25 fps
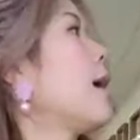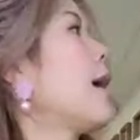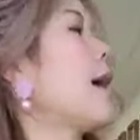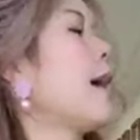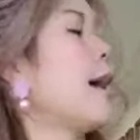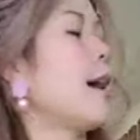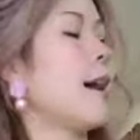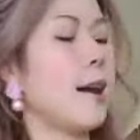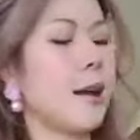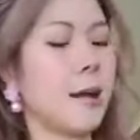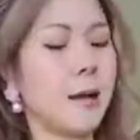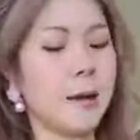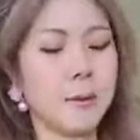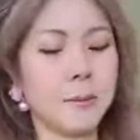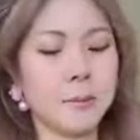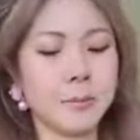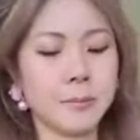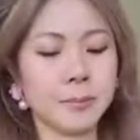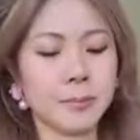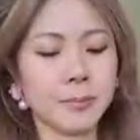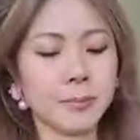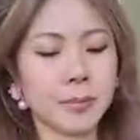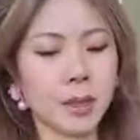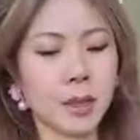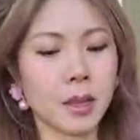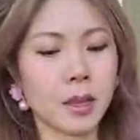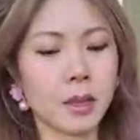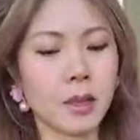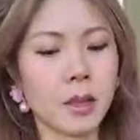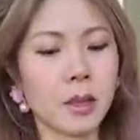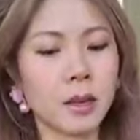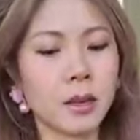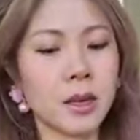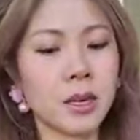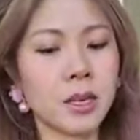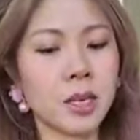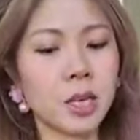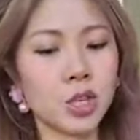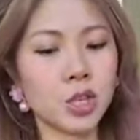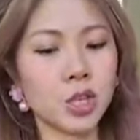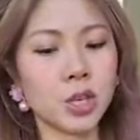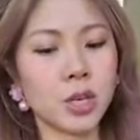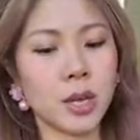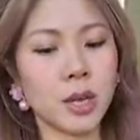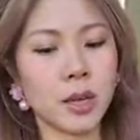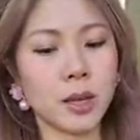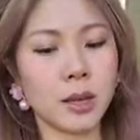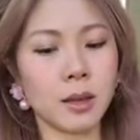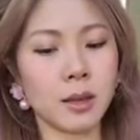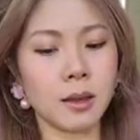um,
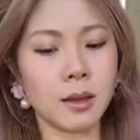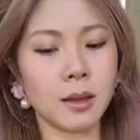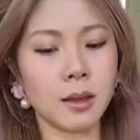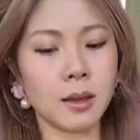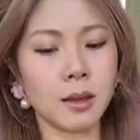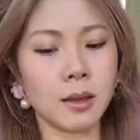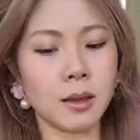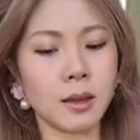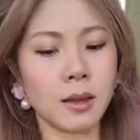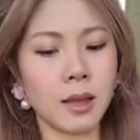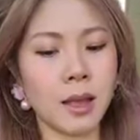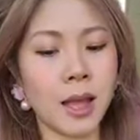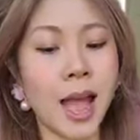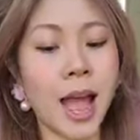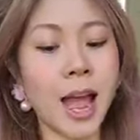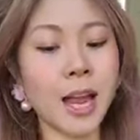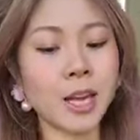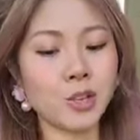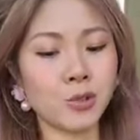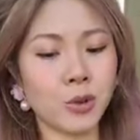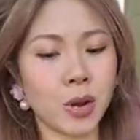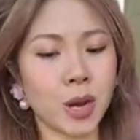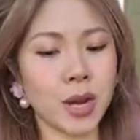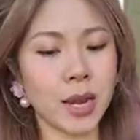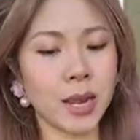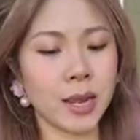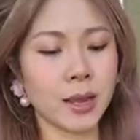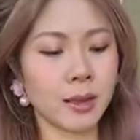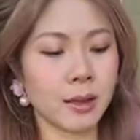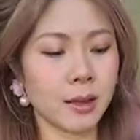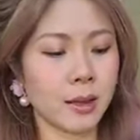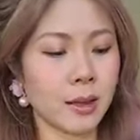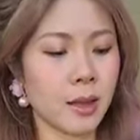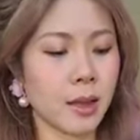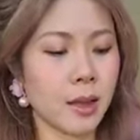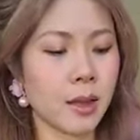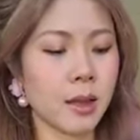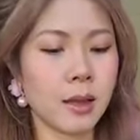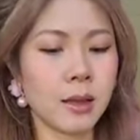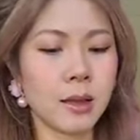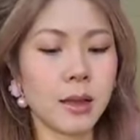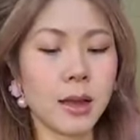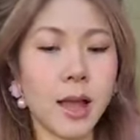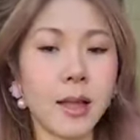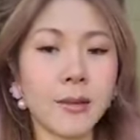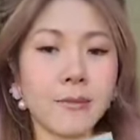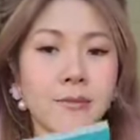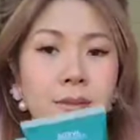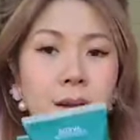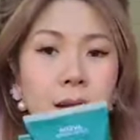conditioning, hydrating,
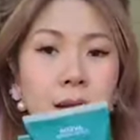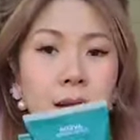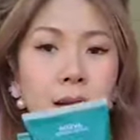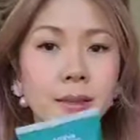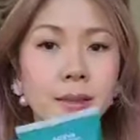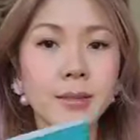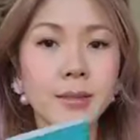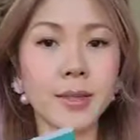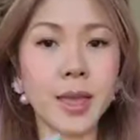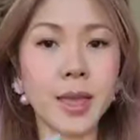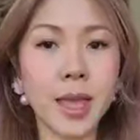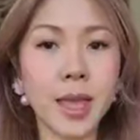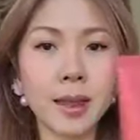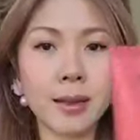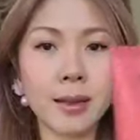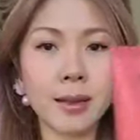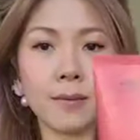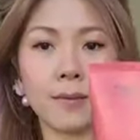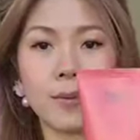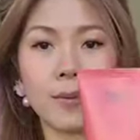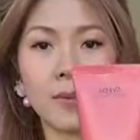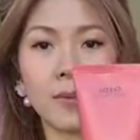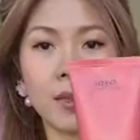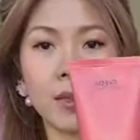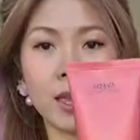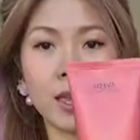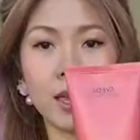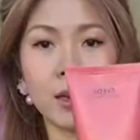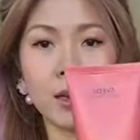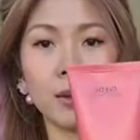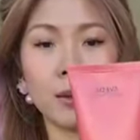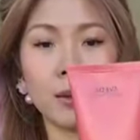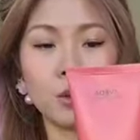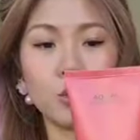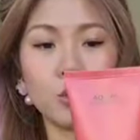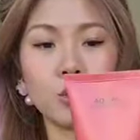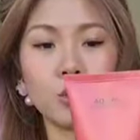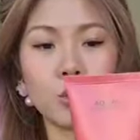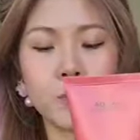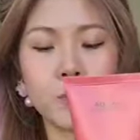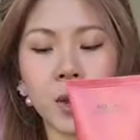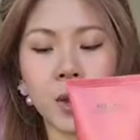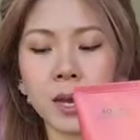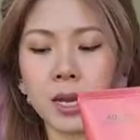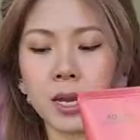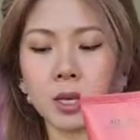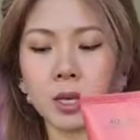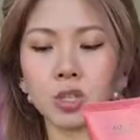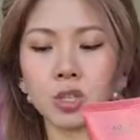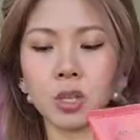I find, than the
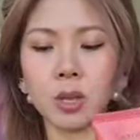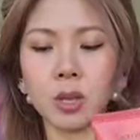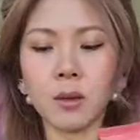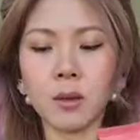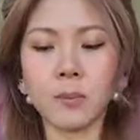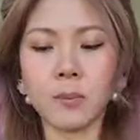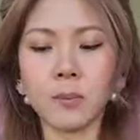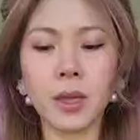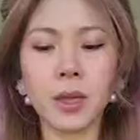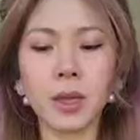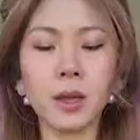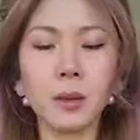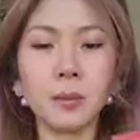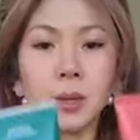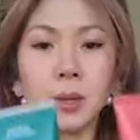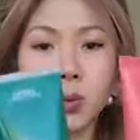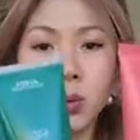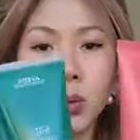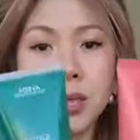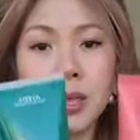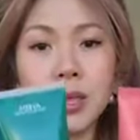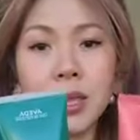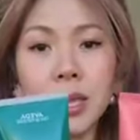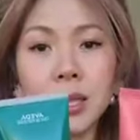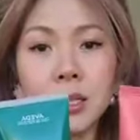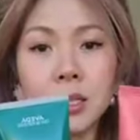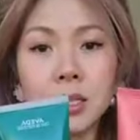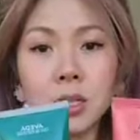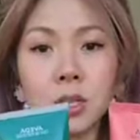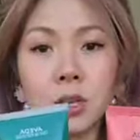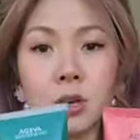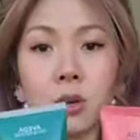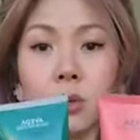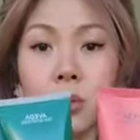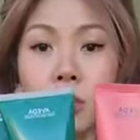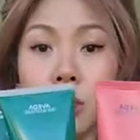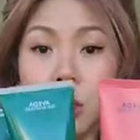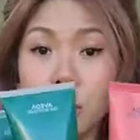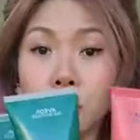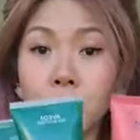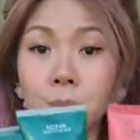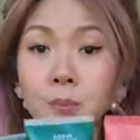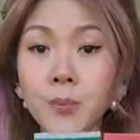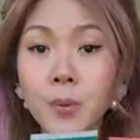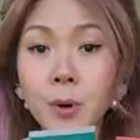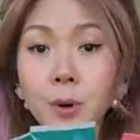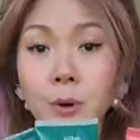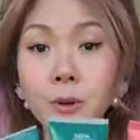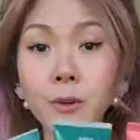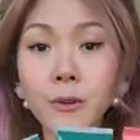Nutriplenish. So between these two, they're
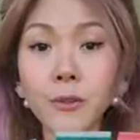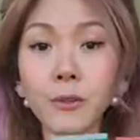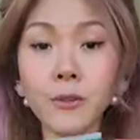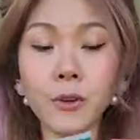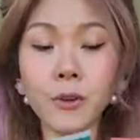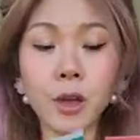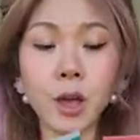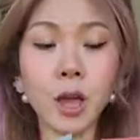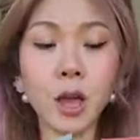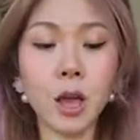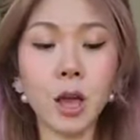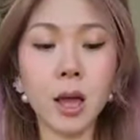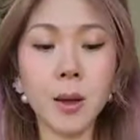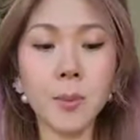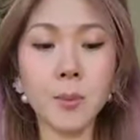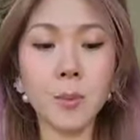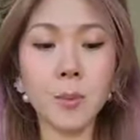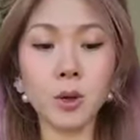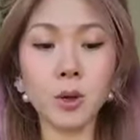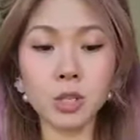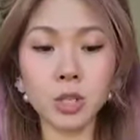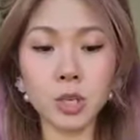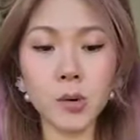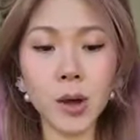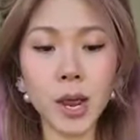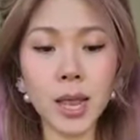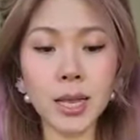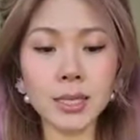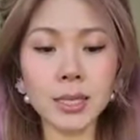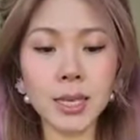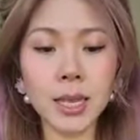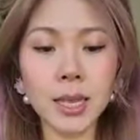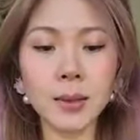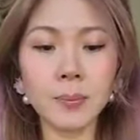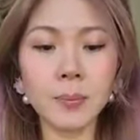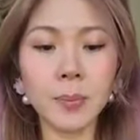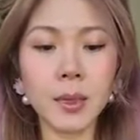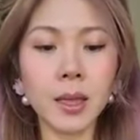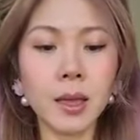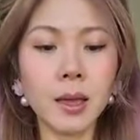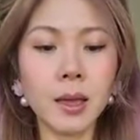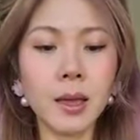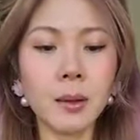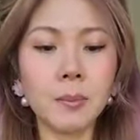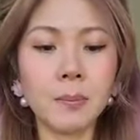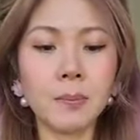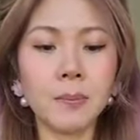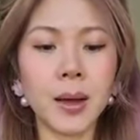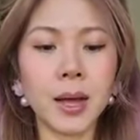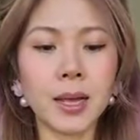both uh, moisturizing,
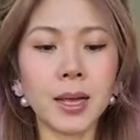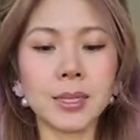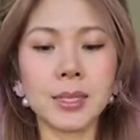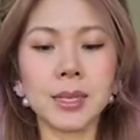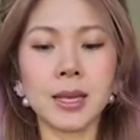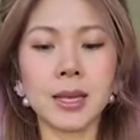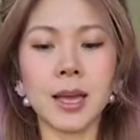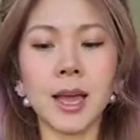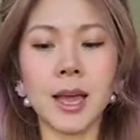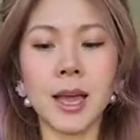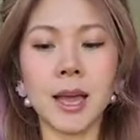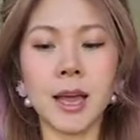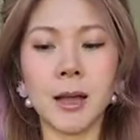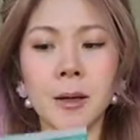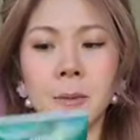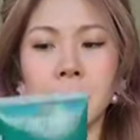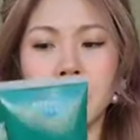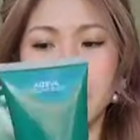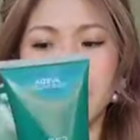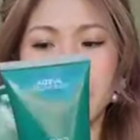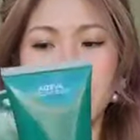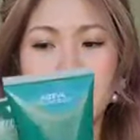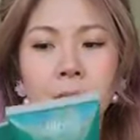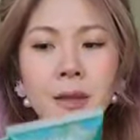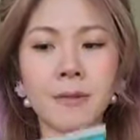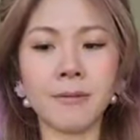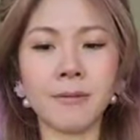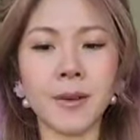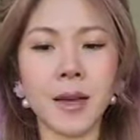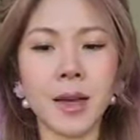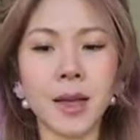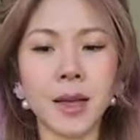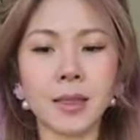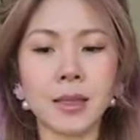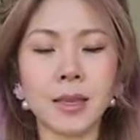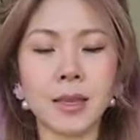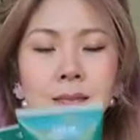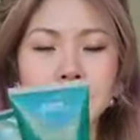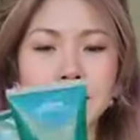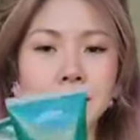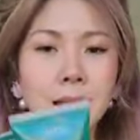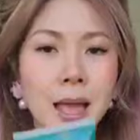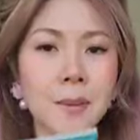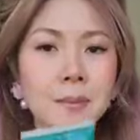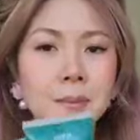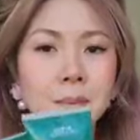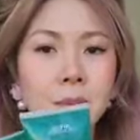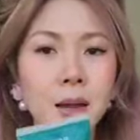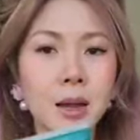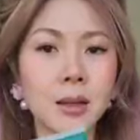but um, I find the
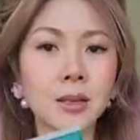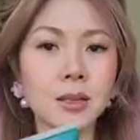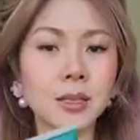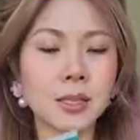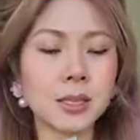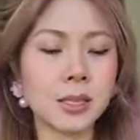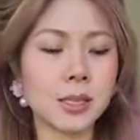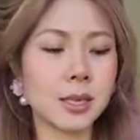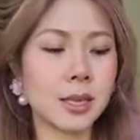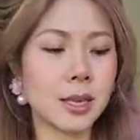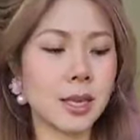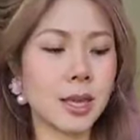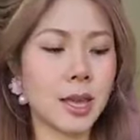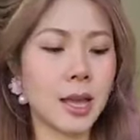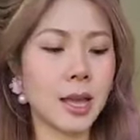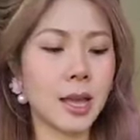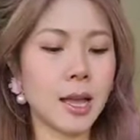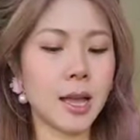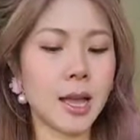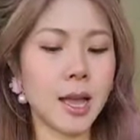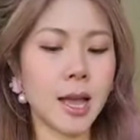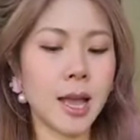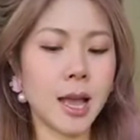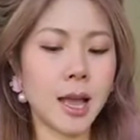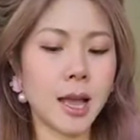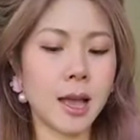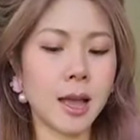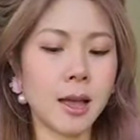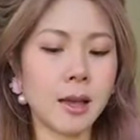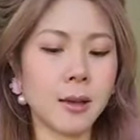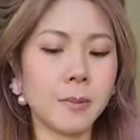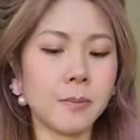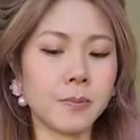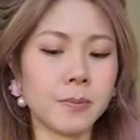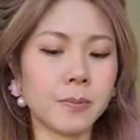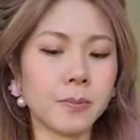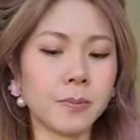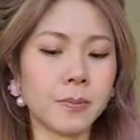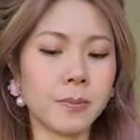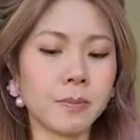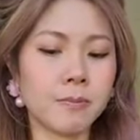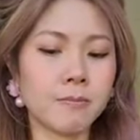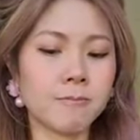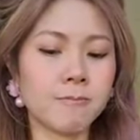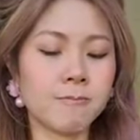Sap Moss um,